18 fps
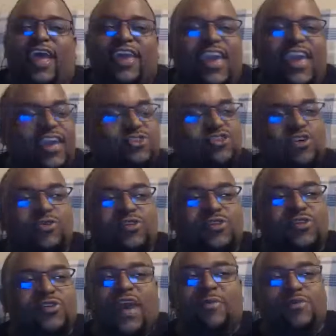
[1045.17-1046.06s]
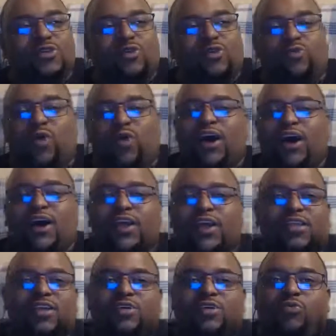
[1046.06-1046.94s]
that Gendry was able to
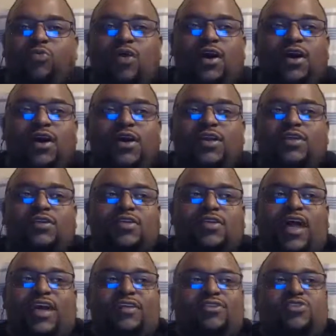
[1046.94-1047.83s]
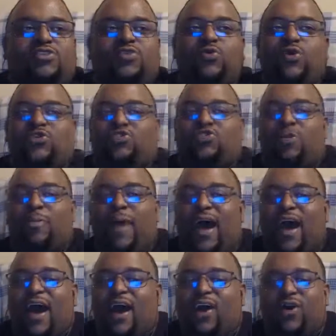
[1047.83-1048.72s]
run like 200
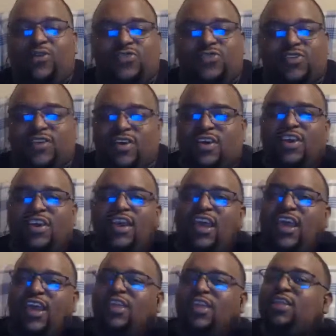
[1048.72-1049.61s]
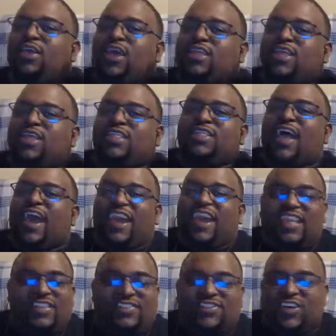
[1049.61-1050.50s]
miles in the
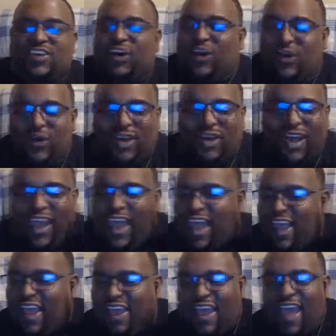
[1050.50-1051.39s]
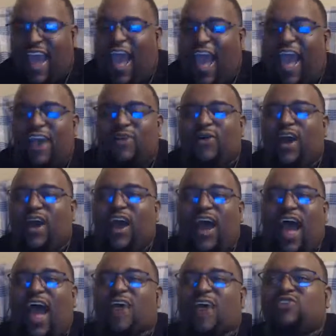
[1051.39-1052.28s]
night. So
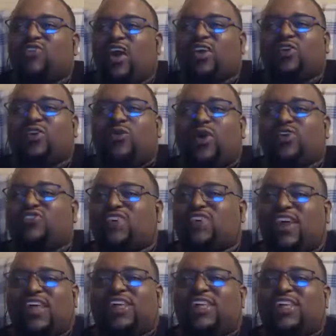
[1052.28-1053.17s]
I try to push the